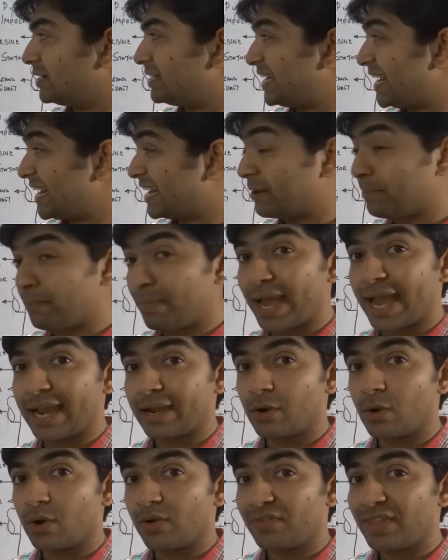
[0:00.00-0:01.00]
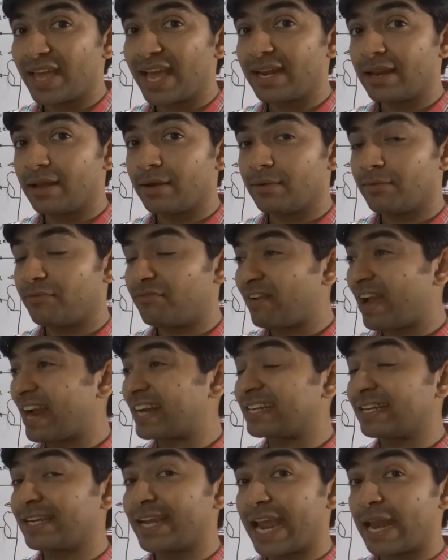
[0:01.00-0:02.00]
taken back, or that
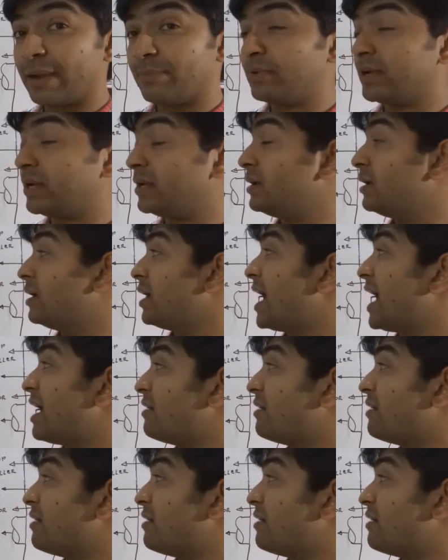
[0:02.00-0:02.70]
factor can be